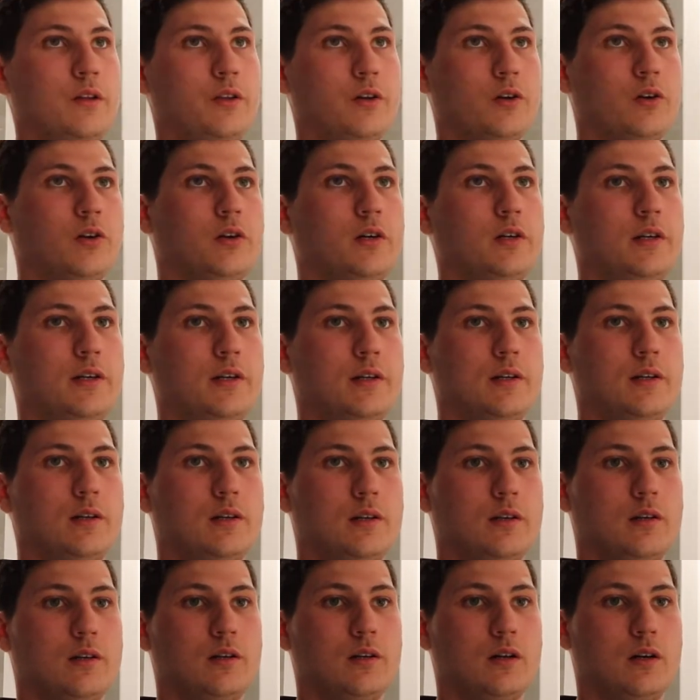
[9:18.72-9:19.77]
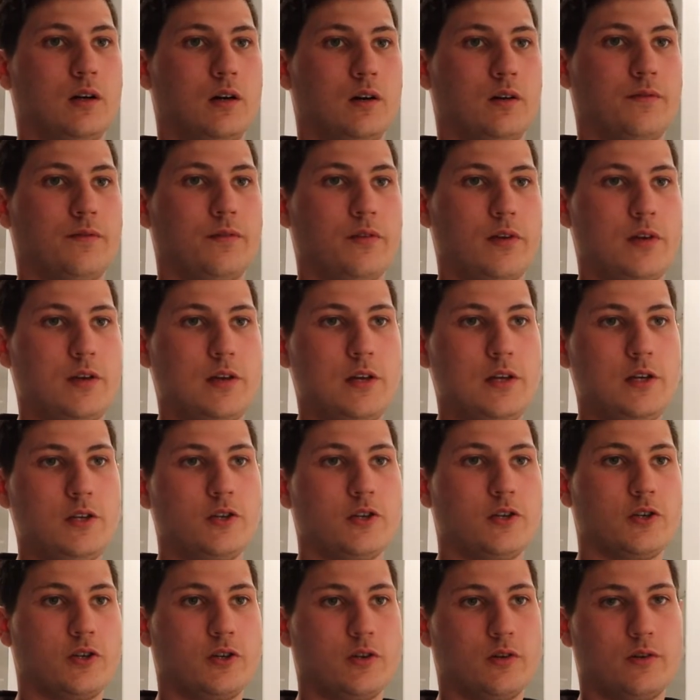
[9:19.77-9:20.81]
the hood of
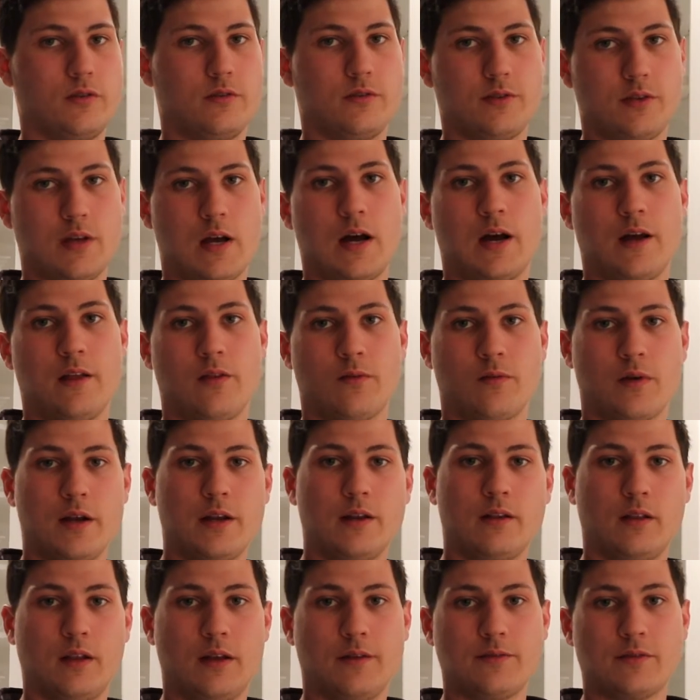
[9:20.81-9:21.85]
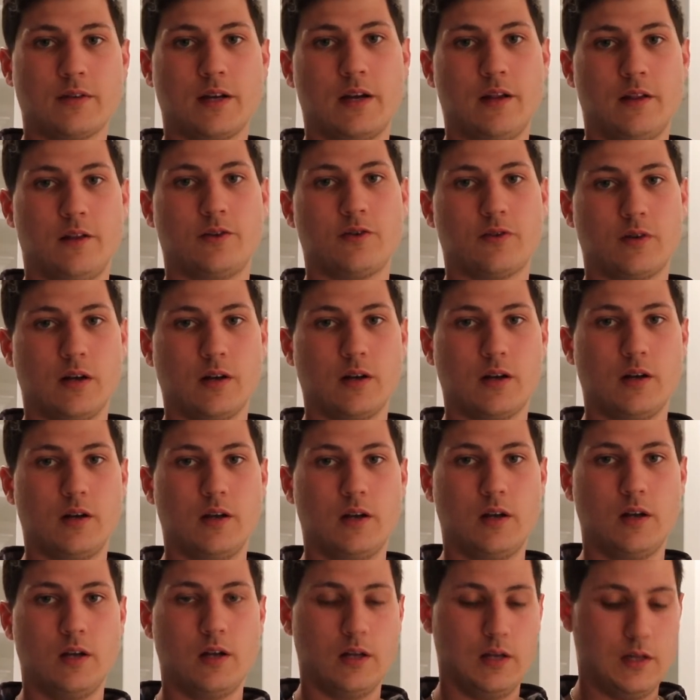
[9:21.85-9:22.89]
each side, the right and left side of the truck,
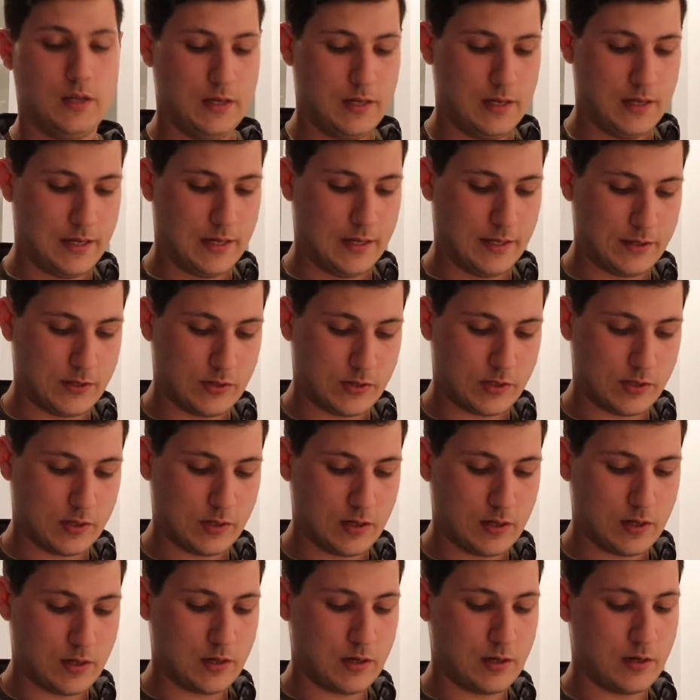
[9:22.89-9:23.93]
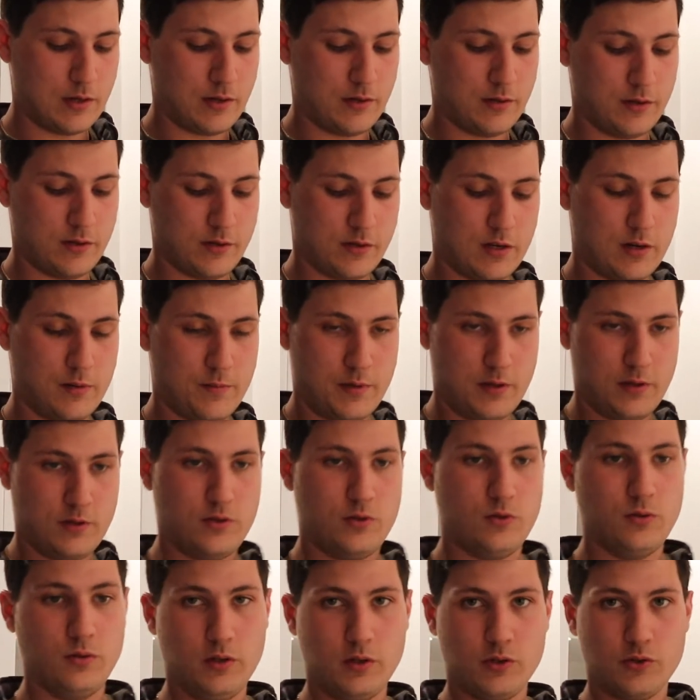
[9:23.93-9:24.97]
it's there's going to be
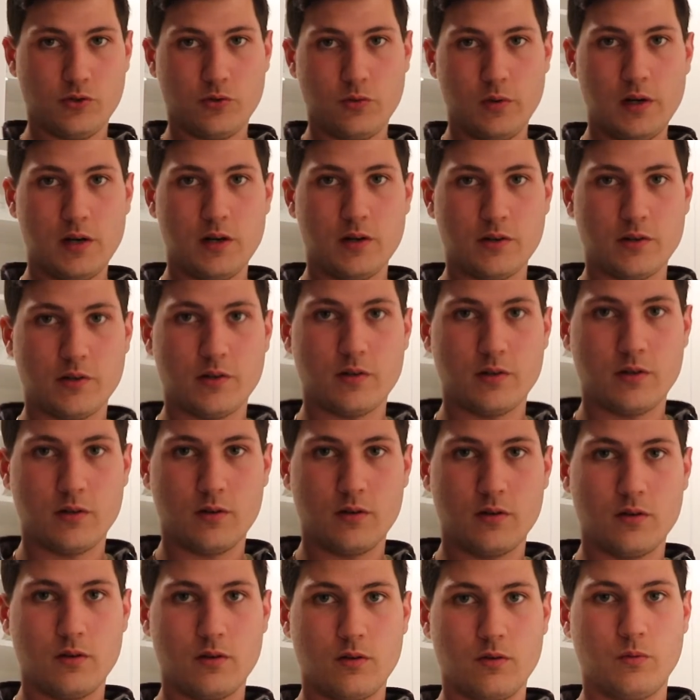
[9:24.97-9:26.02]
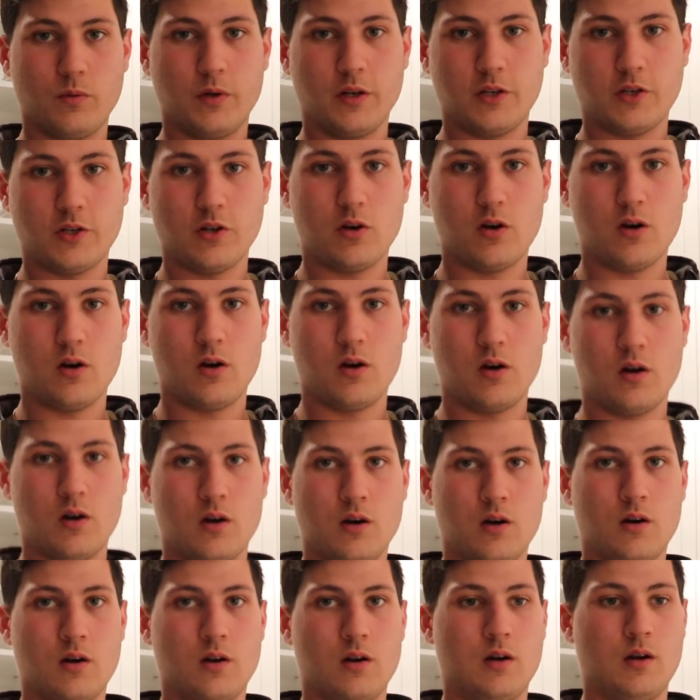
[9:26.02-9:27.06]
two little squares, which
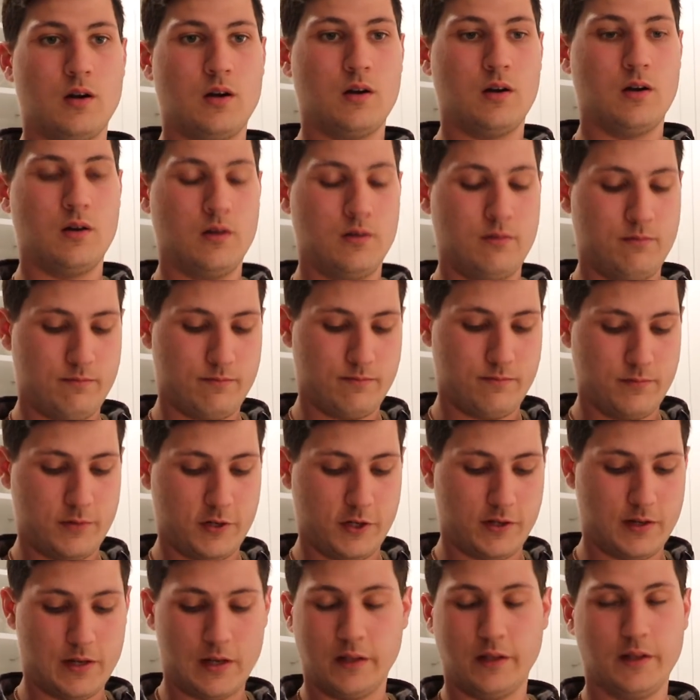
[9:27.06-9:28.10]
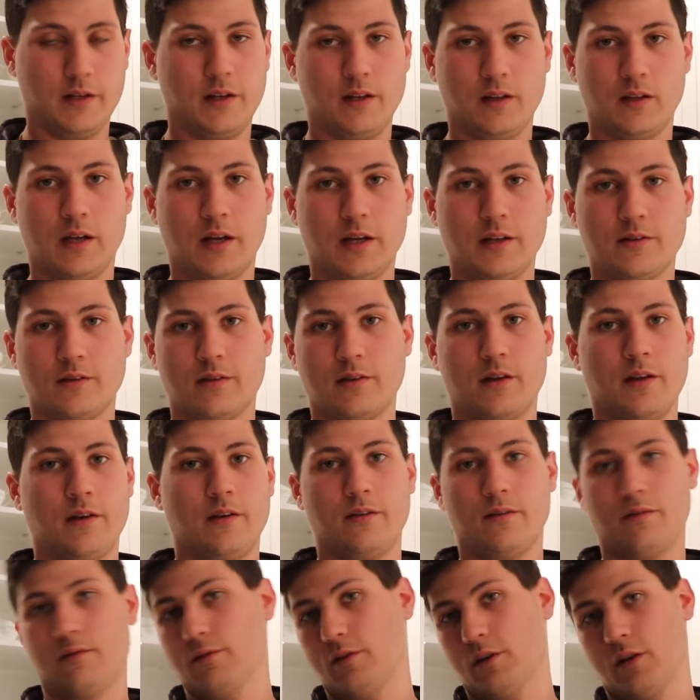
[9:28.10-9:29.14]
are just LED lights, and
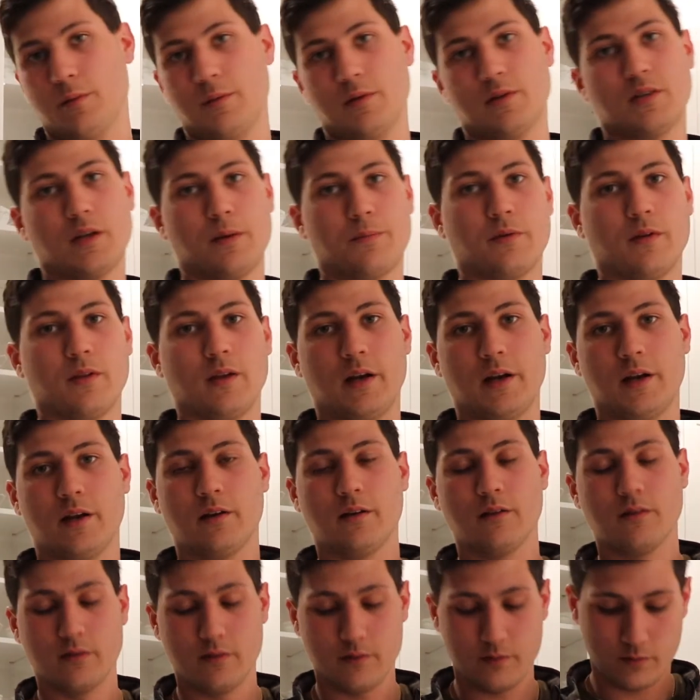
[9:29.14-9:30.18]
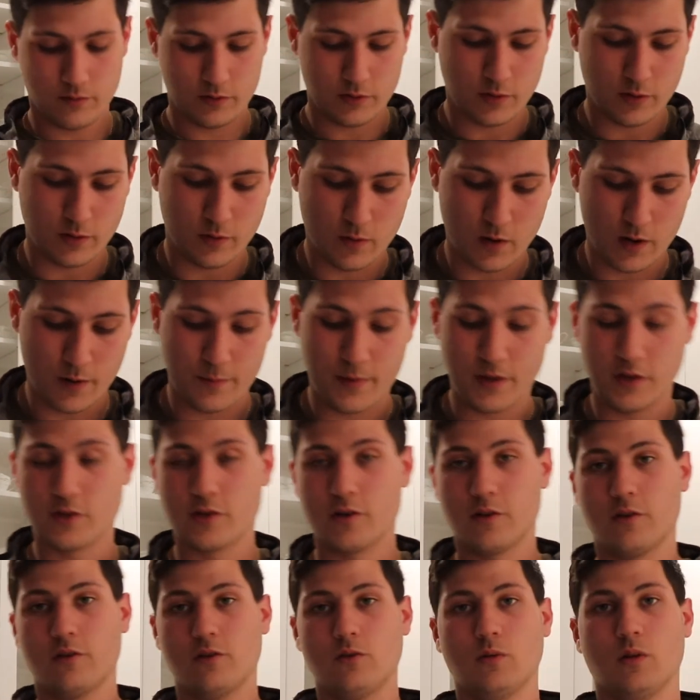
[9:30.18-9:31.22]
they're going to be separate lighting. So I made
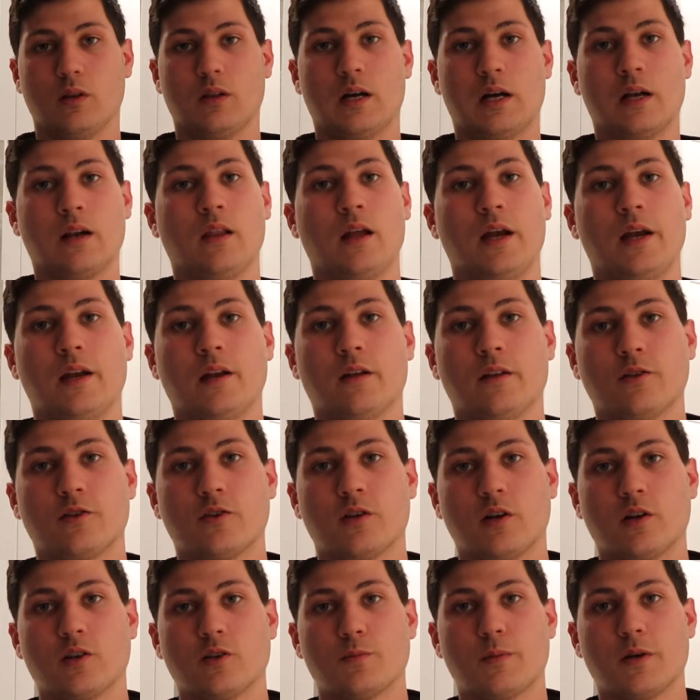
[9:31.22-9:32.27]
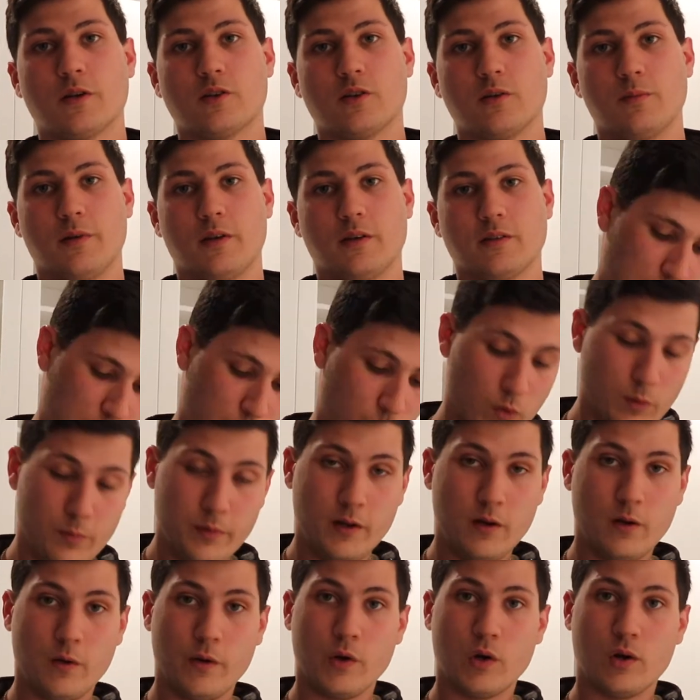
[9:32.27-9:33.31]
sure to do a lot of lighting on the truck, especially because I will be
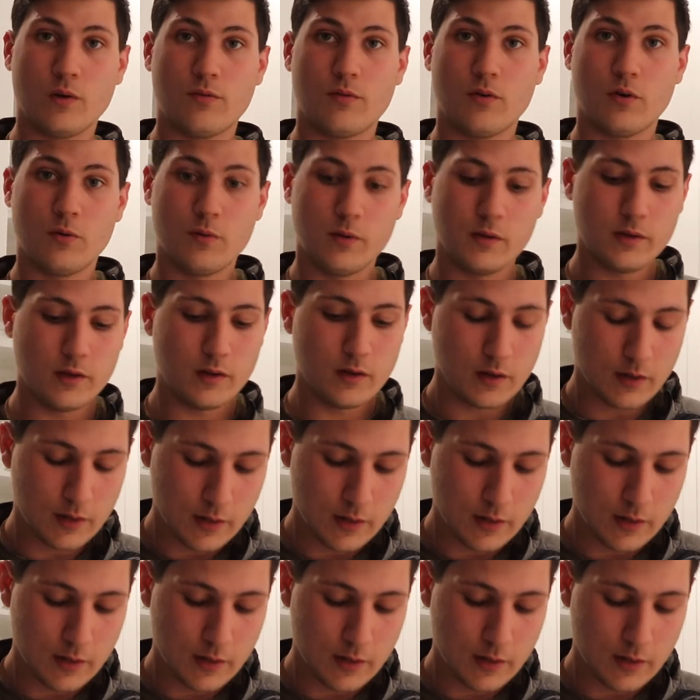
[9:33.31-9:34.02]
going off-road with it.